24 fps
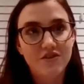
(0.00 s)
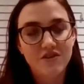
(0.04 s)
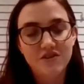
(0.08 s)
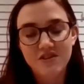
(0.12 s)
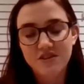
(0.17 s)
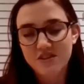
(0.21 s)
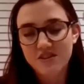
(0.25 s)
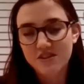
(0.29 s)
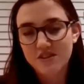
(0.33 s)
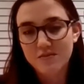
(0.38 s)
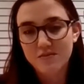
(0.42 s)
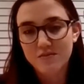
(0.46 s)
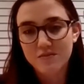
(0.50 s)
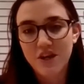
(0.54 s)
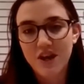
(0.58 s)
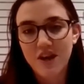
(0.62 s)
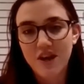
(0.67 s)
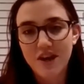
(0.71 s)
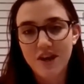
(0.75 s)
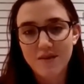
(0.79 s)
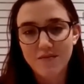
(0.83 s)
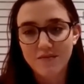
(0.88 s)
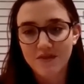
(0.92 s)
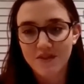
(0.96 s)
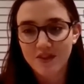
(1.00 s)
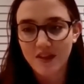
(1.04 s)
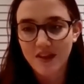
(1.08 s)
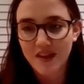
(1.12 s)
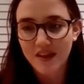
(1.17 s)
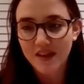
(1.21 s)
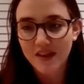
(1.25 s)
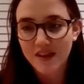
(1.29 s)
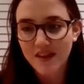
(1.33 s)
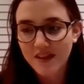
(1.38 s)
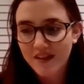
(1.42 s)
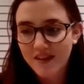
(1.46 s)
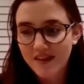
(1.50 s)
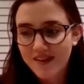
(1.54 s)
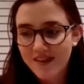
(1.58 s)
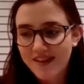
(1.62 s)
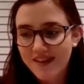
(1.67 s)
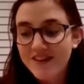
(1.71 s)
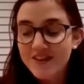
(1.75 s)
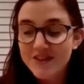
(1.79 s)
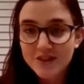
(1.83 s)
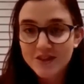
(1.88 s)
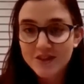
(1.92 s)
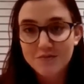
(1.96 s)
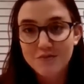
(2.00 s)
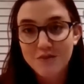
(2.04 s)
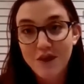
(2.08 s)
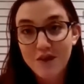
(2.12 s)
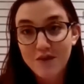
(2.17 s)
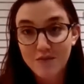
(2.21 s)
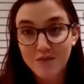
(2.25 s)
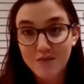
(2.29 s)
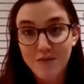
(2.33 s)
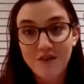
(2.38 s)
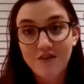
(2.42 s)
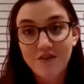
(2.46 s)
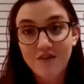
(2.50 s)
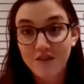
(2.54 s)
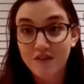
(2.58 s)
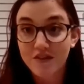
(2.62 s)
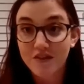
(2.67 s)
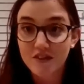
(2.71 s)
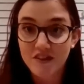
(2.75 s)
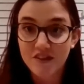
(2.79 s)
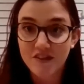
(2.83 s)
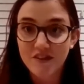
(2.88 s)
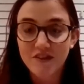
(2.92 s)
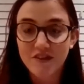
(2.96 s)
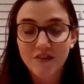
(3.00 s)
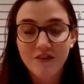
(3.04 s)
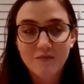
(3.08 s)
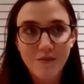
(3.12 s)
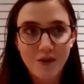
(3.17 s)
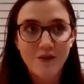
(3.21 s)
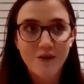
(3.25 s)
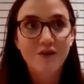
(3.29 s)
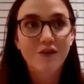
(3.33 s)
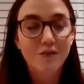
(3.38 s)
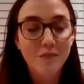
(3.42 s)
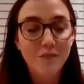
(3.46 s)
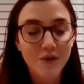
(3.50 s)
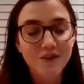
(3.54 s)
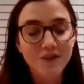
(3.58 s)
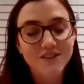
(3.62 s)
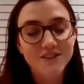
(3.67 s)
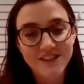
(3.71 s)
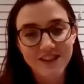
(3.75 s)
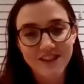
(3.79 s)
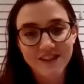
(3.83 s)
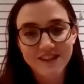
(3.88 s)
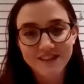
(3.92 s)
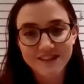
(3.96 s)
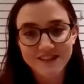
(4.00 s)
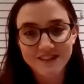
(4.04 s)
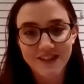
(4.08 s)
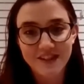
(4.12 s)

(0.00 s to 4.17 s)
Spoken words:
It's just that sometimes motorsport sucks.